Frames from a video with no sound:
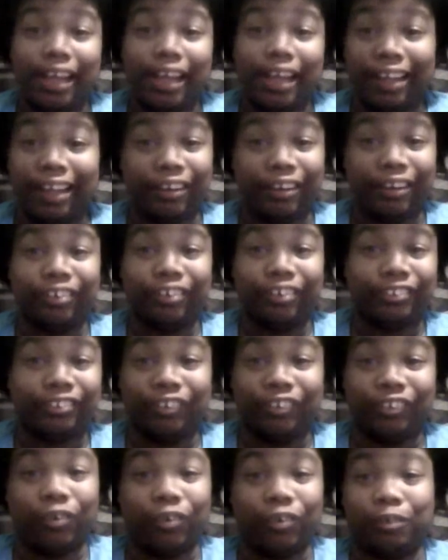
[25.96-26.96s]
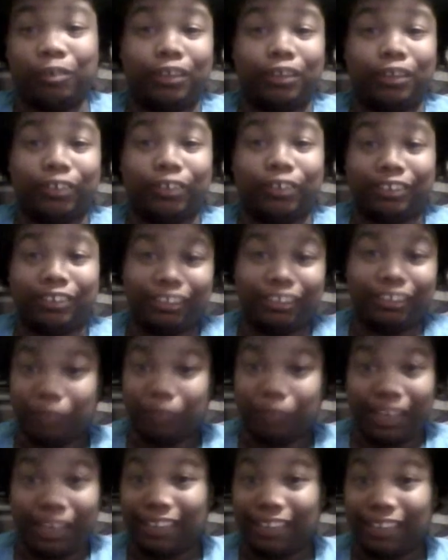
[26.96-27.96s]
had already recorded my thoughts on this,
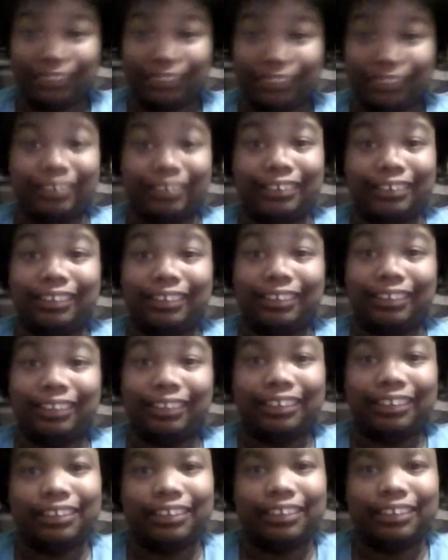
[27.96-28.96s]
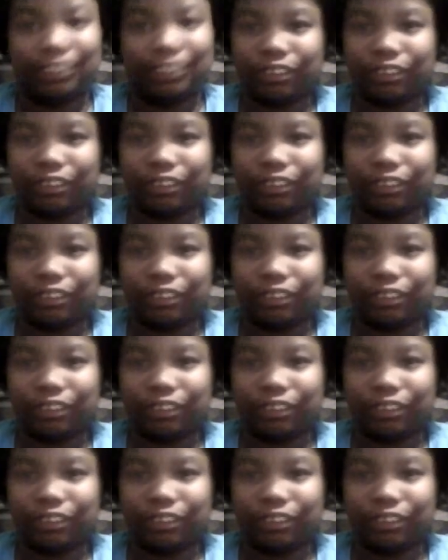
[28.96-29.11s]
but I accidentally deleted it,